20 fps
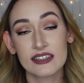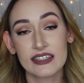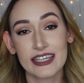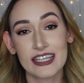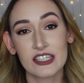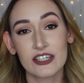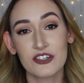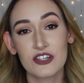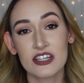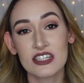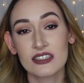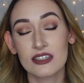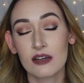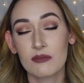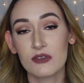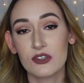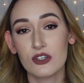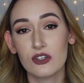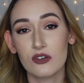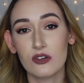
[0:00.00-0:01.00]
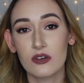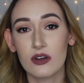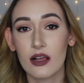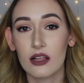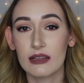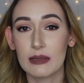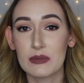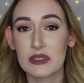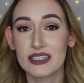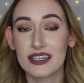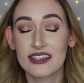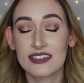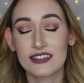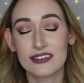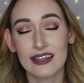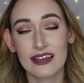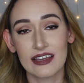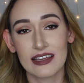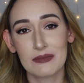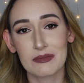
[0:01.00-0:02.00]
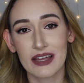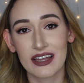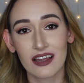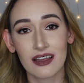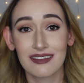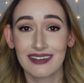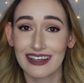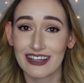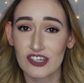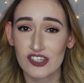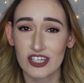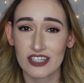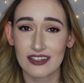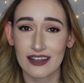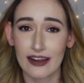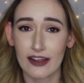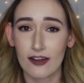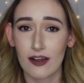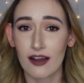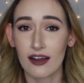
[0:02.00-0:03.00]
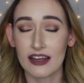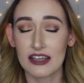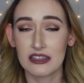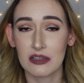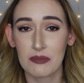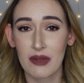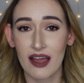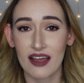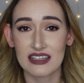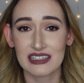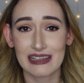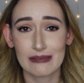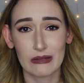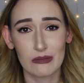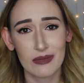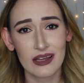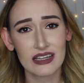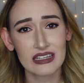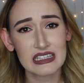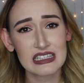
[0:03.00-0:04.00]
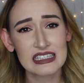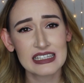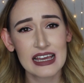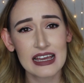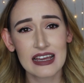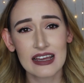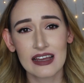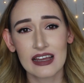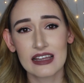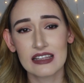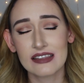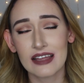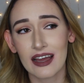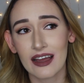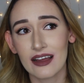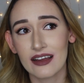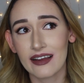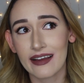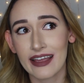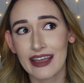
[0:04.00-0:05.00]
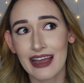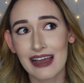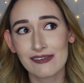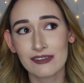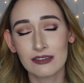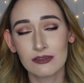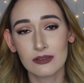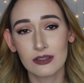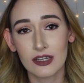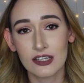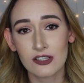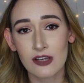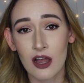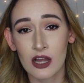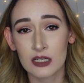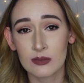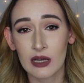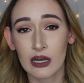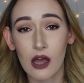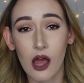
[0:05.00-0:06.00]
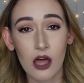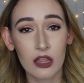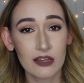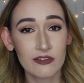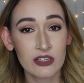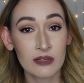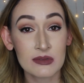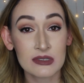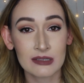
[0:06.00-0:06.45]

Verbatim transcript: These are just some new lipsticks in my collection collection that I got in the past couple months that I haven't really talked about all of them.